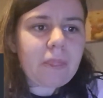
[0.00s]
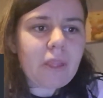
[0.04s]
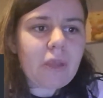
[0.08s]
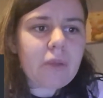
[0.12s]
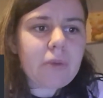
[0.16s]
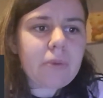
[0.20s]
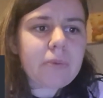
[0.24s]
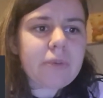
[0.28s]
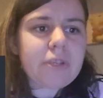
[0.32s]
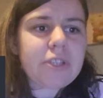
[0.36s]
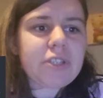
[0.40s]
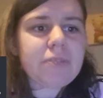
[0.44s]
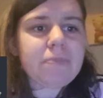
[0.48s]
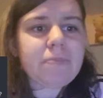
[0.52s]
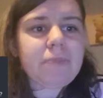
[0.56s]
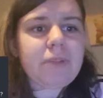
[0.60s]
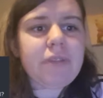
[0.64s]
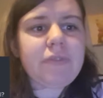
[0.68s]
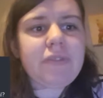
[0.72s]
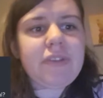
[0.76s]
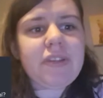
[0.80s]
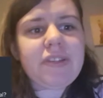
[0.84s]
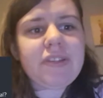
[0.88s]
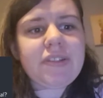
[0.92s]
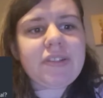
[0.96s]
Which
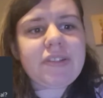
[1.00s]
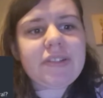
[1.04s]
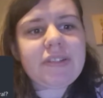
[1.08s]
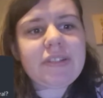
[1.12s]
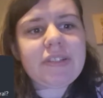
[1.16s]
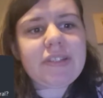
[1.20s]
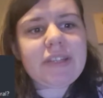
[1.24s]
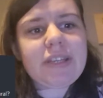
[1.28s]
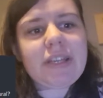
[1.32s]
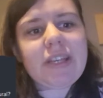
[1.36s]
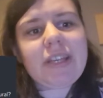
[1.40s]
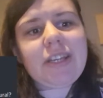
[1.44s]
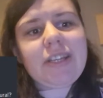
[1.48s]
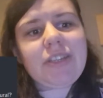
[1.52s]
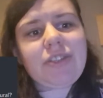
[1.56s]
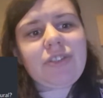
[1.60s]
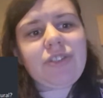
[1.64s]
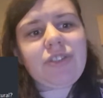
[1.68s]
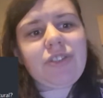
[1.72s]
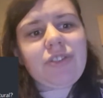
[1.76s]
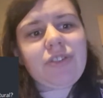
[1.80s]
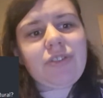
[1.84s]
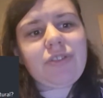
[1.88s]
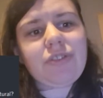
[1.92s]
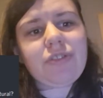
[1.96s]
movie scared
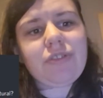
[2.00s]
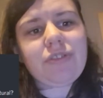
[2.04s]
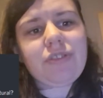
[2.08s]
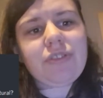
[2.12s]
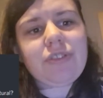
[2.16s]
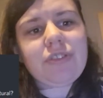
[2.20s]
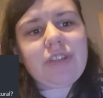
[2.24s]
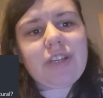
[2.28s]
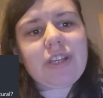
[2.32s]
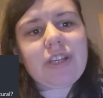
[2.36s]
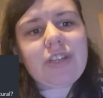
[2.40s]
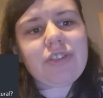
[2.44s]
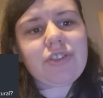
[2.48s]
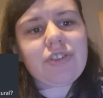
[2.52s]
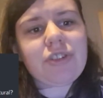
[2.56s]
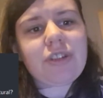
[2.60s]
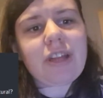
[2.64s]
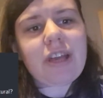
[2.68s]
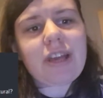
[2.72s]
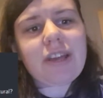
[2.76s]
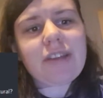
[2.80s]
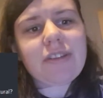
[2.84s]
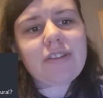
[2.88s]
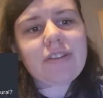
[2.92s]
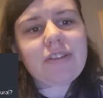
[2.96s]
you for your life?